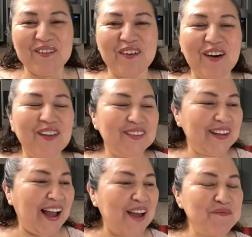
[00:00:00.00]

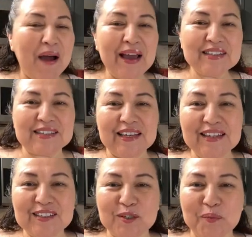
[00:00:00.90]
Well, I buy
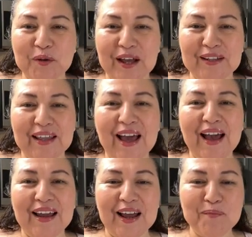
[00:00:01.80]
seeds to put on
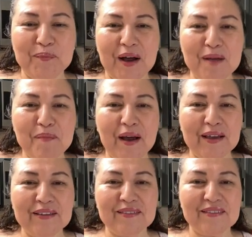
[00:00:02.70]
that. I
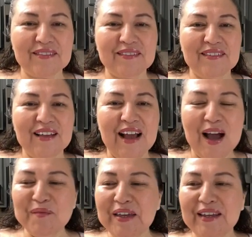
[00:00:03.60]

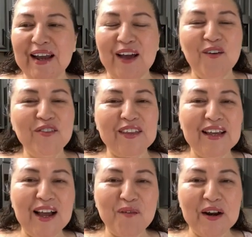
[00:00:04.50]
don't
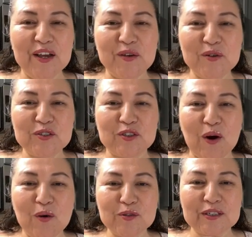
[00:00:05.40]
think I want to use
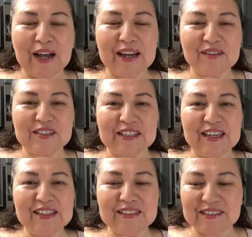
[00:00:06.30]
those kind of
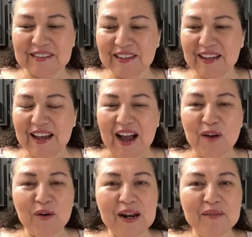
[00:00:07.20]
seeds.
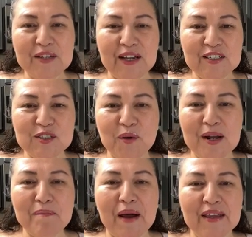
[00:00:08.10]
I just
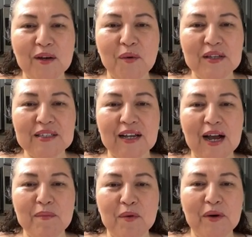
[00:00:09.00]
want to buy the ones that
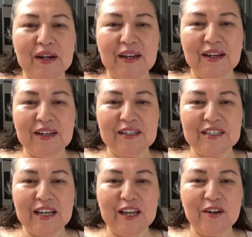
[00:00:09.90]
come already in a
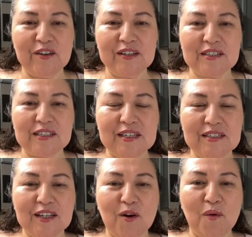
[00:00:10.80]
container, the
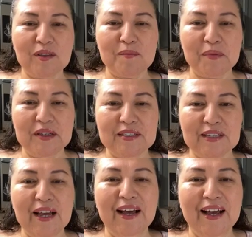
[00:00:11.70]
seeds that go on the pizza.